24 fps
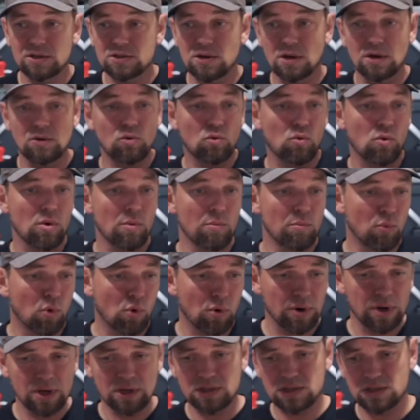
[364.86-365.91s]
sun or a
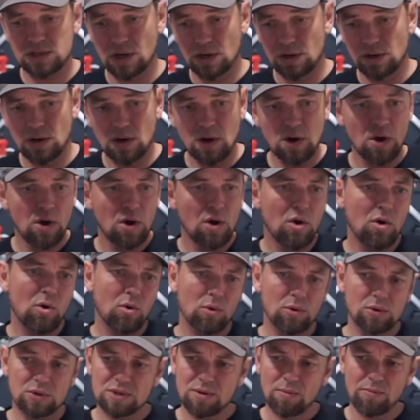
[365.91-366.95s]
morning sun,
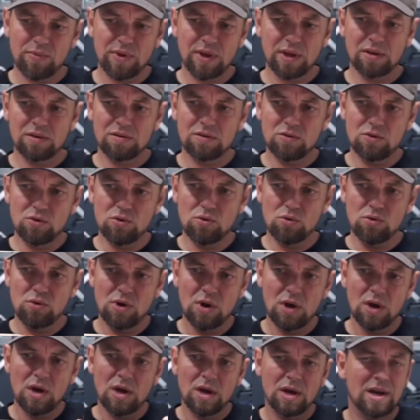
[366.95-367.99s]
or something to
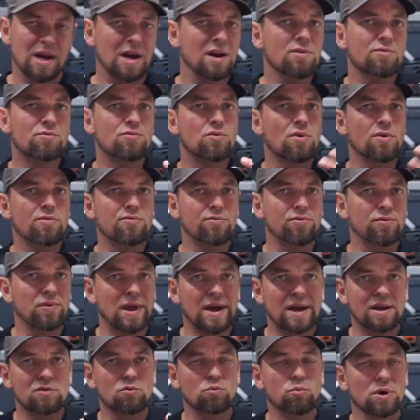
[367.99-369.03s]
kind of
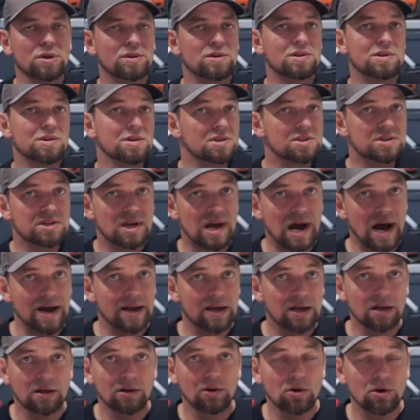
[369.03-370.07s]
reflect what the sky
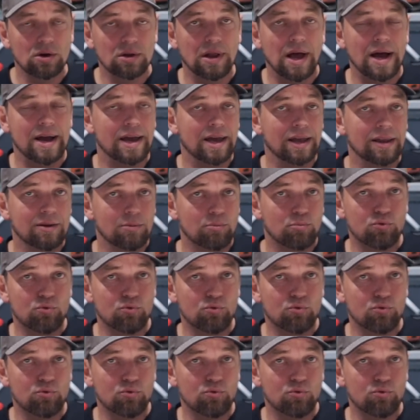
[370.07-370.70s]
can look like at the